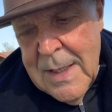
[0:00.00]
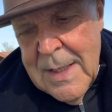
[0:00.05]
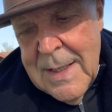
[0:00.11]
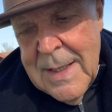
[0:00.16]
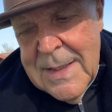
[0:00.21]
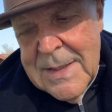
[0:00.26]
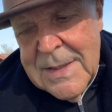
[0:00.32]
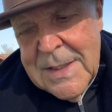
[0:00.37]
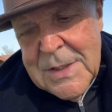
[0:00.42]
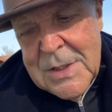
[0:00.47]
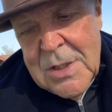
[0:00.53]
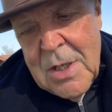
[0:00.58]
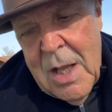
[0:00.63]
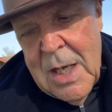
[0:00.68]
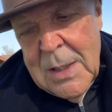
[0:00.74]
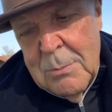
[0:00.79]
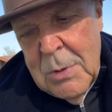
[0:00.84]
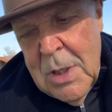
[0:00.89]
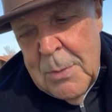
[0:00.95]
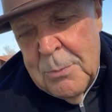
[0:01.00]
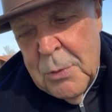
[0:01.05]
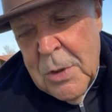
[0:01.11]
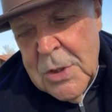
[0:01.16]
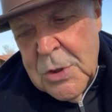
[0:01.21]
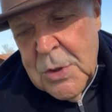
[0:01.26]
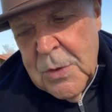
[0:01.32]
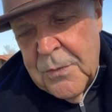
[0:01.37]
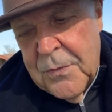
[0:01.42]
Systolic blood
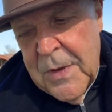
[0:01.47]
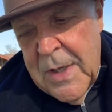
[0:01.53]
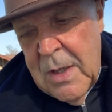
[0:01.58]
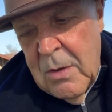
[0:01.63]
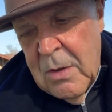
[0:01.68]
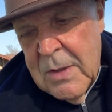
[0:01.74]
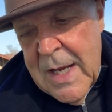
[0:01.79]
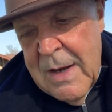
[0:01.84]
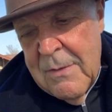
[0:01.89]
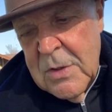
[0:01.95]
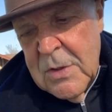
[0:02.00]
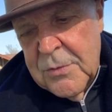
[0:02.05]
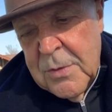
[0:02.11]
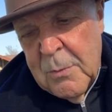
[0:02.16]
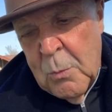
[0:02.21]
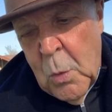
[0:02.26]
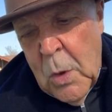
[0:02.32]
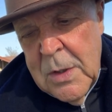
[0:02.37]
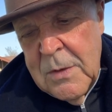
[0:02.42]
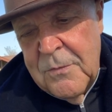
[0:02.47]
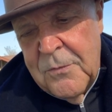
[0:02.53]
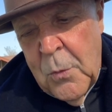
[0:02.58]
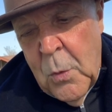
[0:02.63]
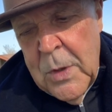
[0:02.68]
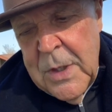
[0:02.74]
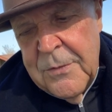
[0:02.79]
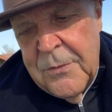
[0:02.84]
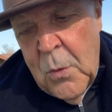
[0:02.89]
pressure fell on average from
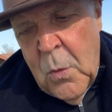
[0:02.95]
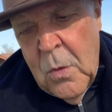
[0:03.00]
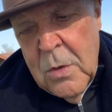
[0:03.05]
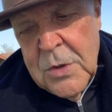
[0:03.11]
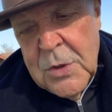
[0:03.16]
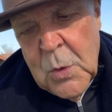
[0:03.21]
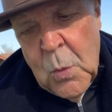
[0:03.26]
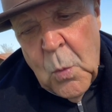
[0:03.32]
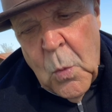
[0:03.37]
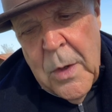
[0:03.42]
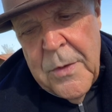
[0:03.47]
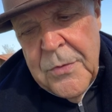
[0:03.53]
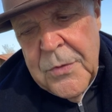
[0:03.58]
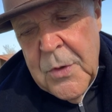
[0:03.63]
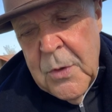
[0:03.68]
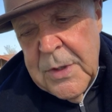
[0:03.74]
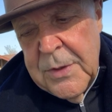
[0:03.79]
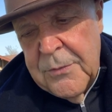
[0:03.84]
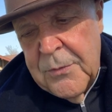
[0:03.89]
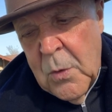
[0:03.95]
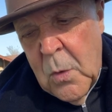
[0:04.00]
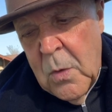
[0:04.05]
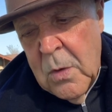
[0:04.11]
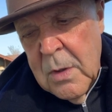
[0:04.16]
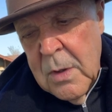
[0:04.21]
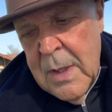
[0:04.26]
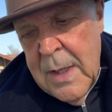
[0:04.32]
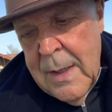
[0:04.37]
144 to
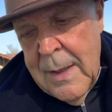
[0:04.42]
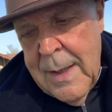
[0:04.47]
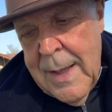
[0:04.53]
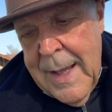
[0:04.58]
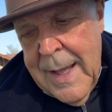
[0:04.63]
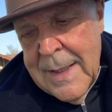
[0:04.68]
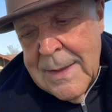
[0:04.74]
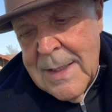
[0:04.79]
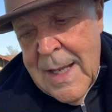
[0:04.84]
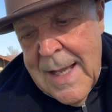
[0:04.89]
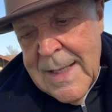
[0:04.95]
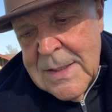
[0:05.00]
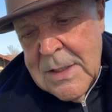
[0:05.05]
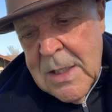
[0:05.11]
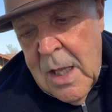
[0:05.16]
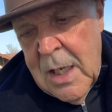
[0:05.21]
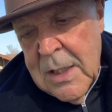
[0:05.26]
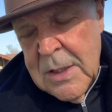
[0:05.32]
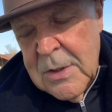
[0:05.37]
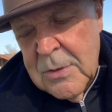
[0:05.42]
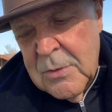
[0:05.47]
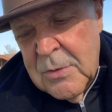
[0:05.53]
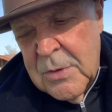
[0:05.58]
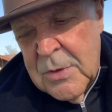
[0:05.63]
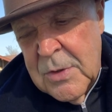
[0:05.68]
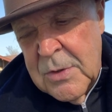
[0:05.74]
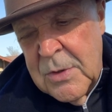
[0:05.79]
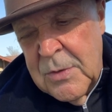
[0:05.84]
134, and diastolic
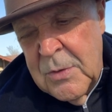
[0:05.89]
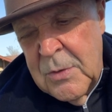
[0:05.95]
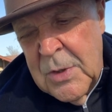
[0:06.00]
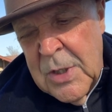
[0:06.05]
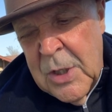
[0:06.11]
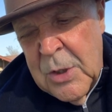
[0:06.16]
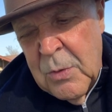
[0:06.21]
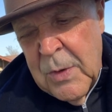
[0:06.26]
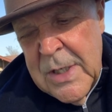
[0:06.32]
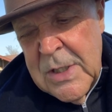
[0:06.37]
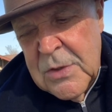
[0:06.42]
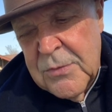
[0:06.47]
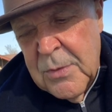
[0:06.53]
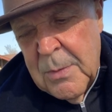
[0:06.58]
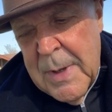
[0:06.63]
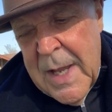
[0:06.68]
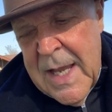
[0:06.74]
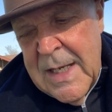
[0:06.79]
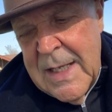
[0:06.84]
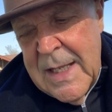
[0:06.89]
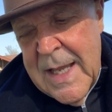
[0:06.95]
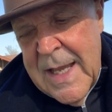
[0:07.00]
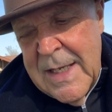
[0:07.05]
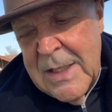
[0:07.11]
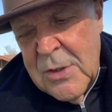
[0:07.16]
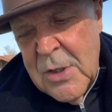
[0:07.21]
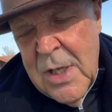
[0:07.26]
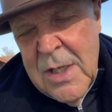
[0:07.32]
decreased from
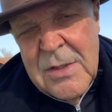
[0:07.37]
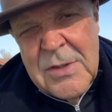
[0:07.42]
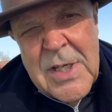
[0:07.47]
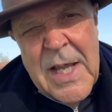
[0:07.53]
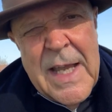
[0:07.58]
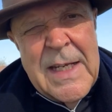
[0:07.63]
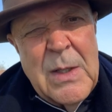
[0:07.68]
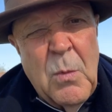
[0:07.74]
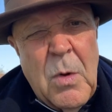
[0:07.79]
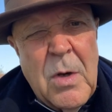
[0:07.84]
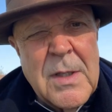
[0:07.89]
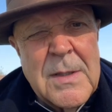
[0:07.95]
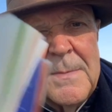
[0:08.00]
88 to 81.